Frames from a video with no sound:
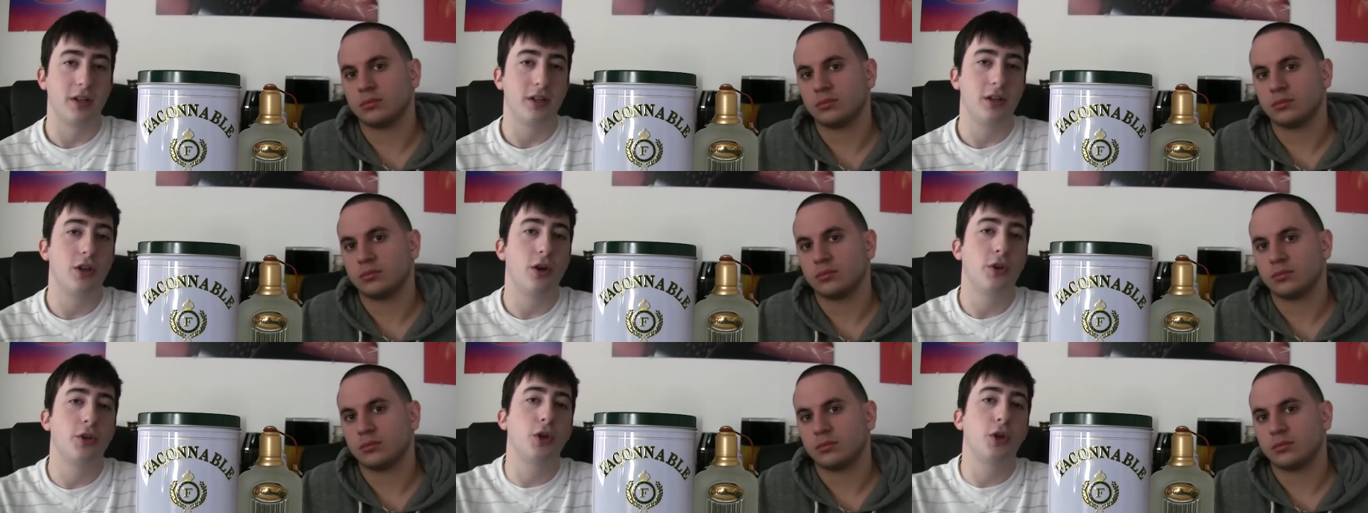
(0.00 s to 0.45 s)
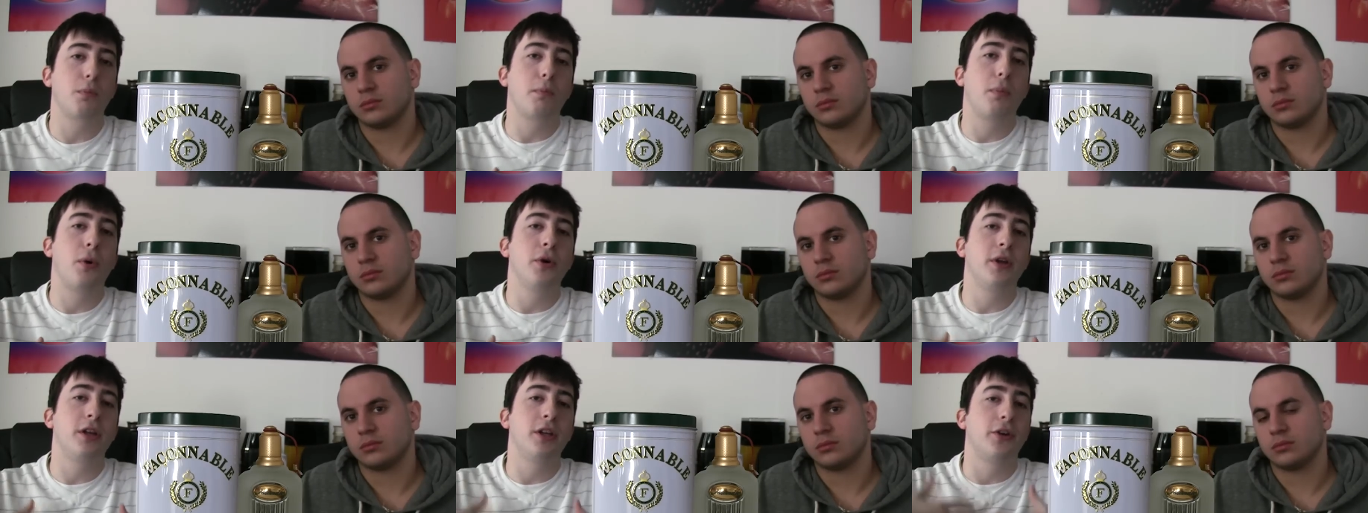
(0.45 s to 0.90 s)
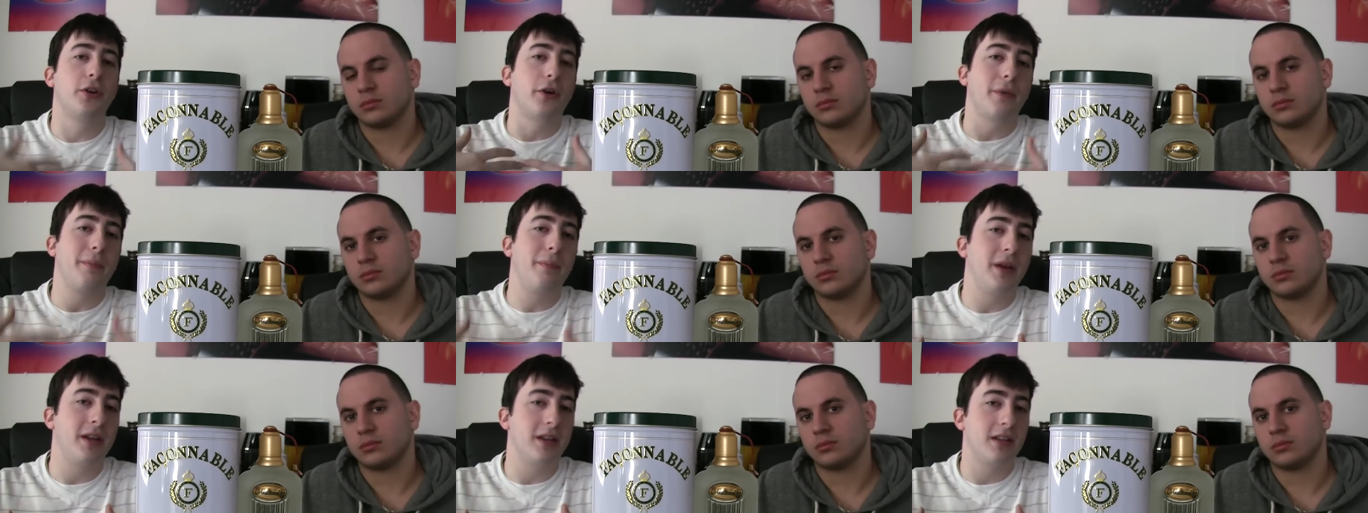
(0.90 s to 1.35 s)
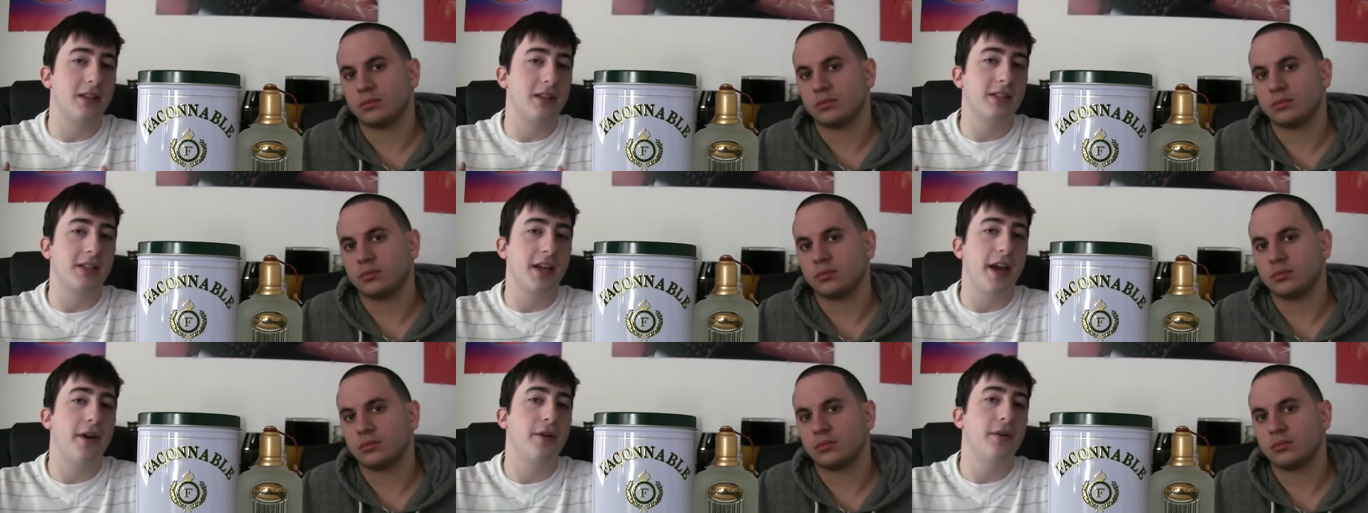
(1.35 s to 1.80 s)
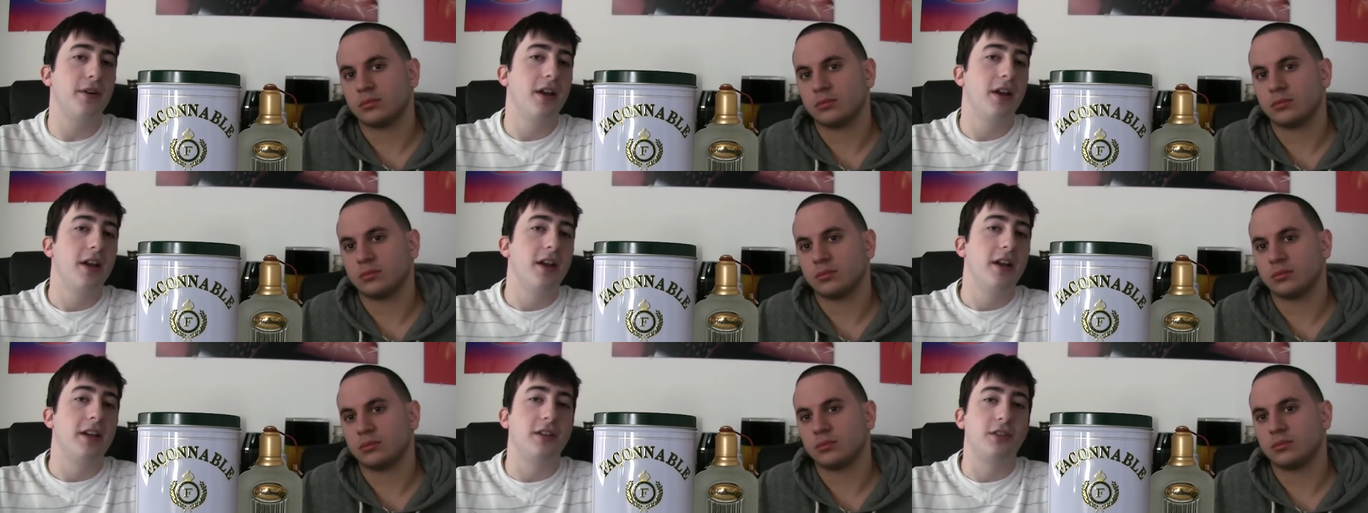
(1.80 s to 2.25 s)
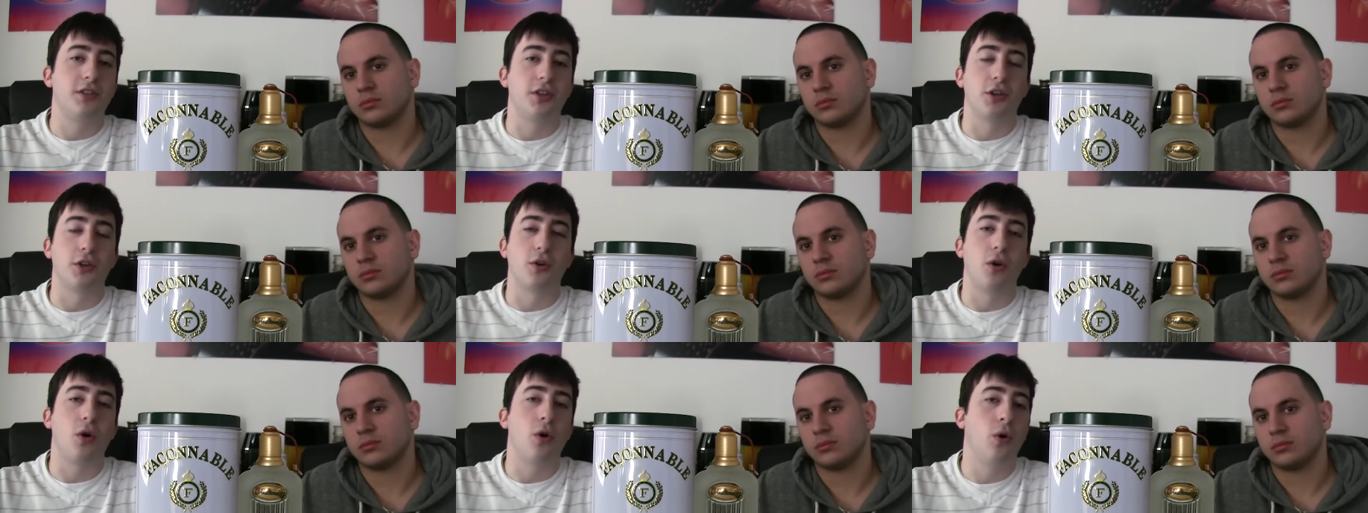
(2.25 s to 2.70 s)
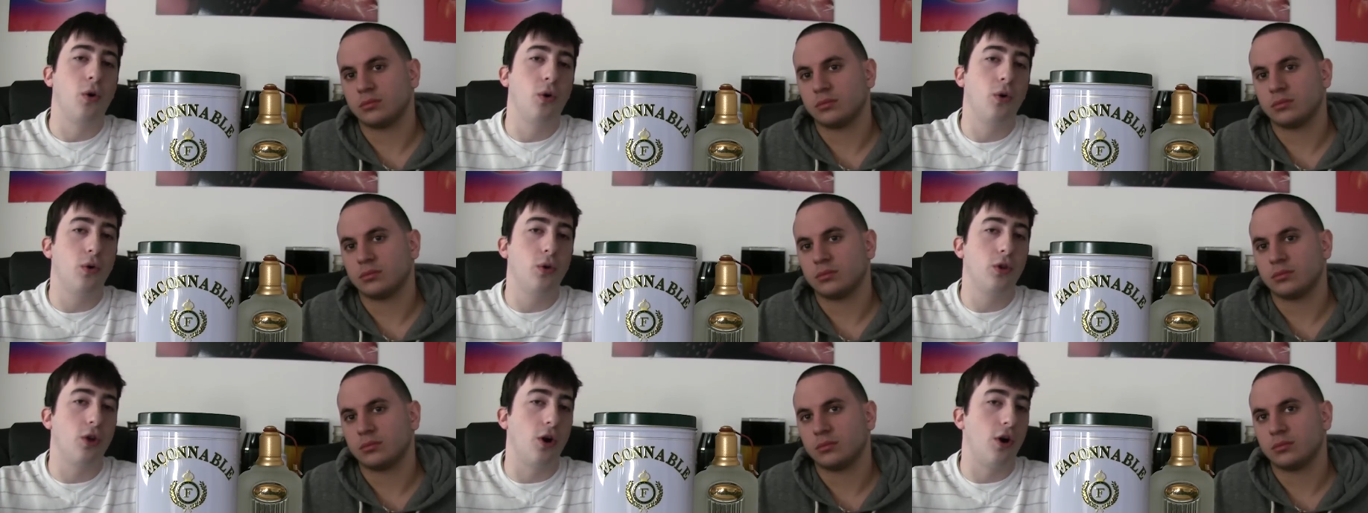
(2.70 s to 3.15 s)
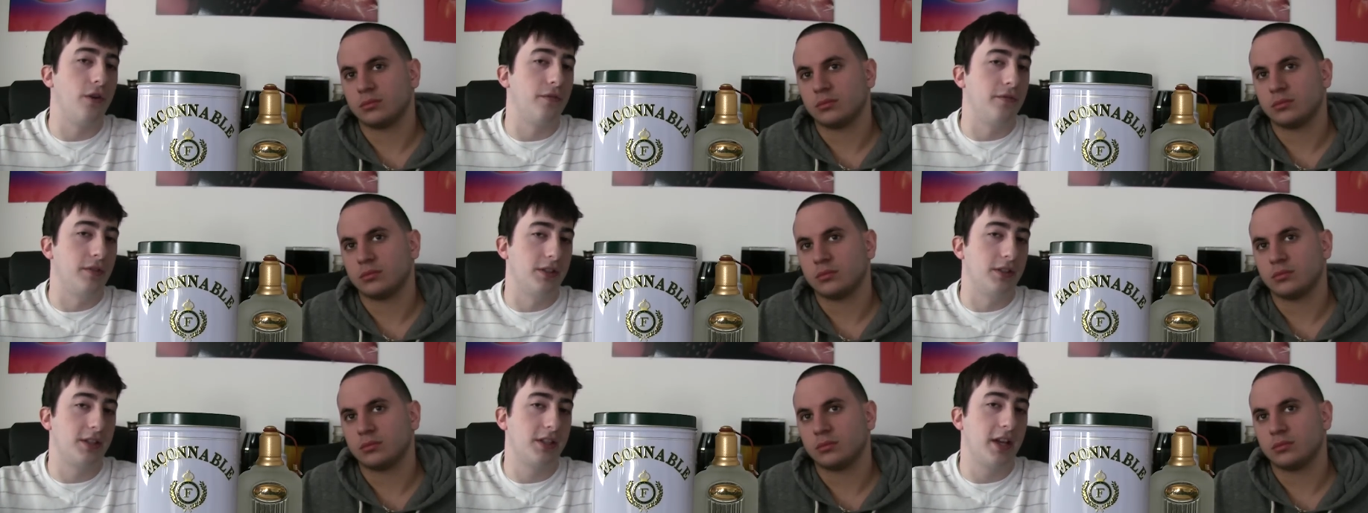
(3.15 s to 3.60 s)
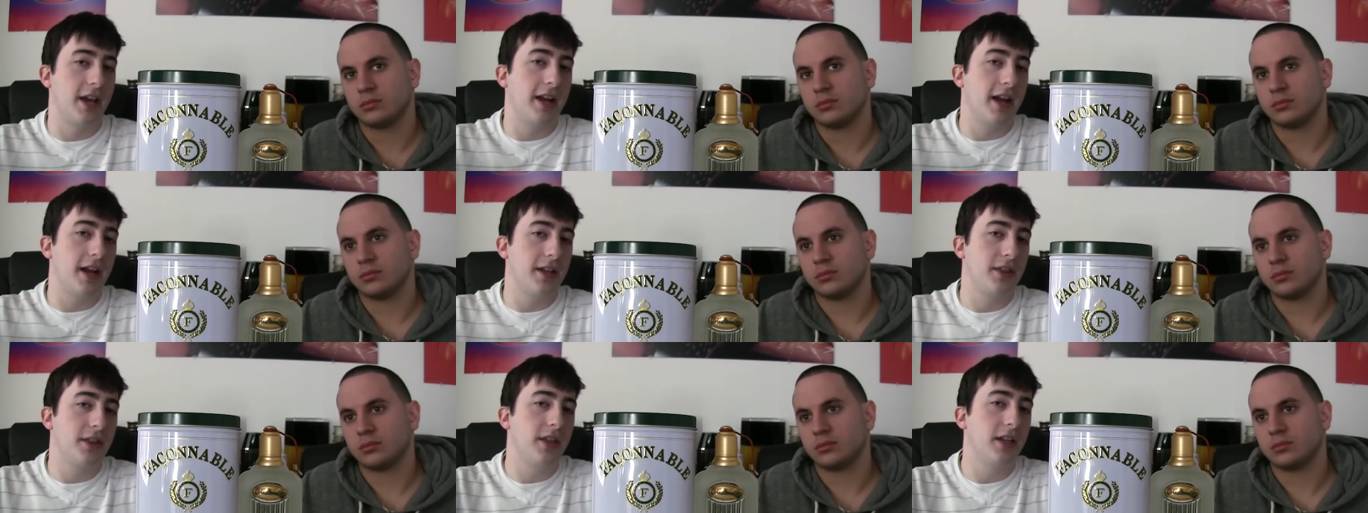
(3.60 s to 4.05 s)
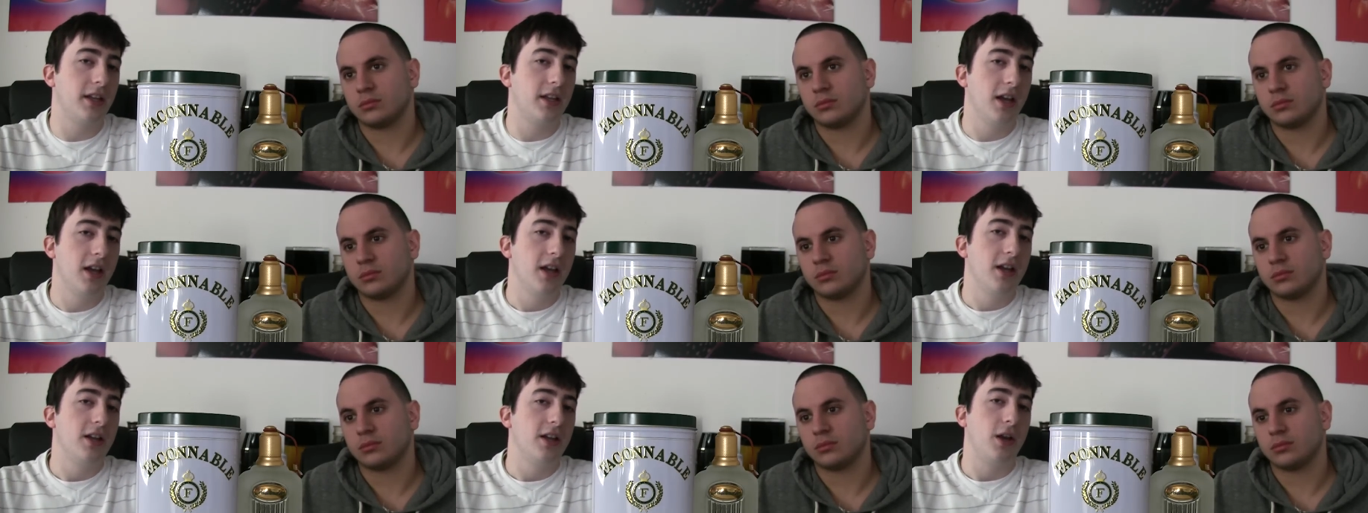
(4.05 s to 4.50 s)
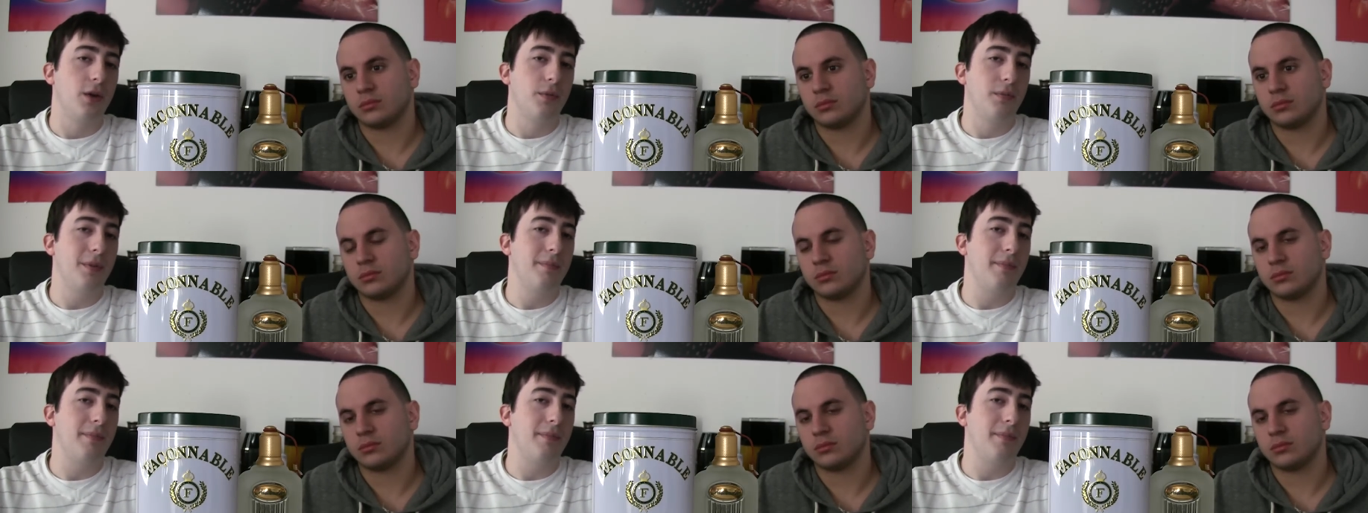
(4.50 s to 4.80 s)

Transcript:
Speaker 1: You know, you're putting your opinions out into your whole office, and I think it would be